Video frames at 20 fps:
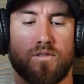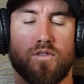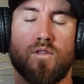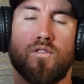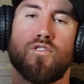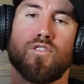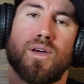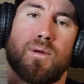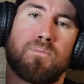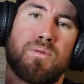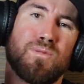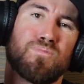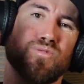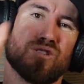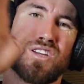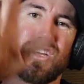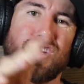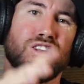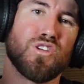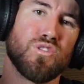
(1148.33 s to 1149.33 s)
If you feel like
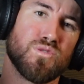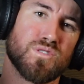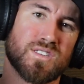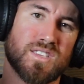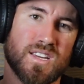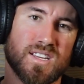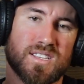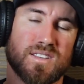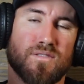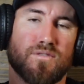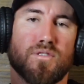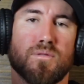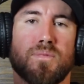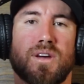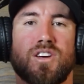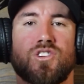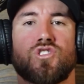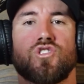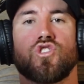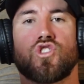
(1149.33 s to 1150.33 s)
people can use this
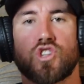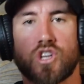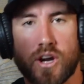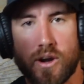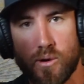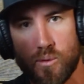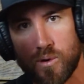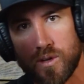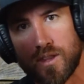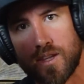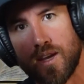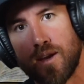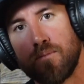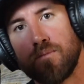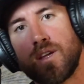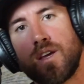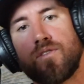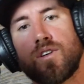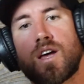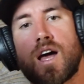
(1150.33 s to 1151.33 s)
information, share it with
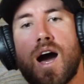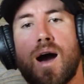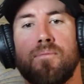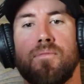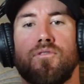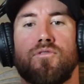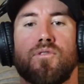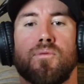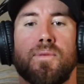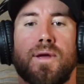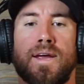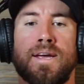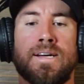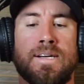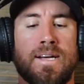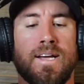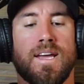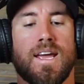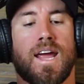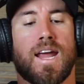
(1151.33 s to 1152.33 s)
them, leave a comment for me,
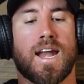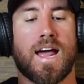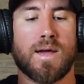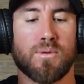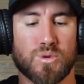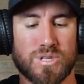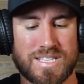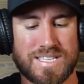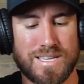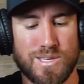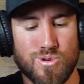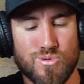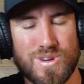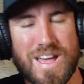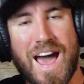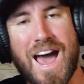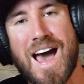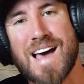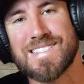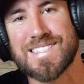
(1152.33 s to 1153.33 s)
and I will see you
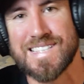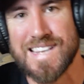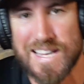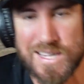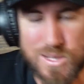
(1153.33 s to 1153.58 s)
guys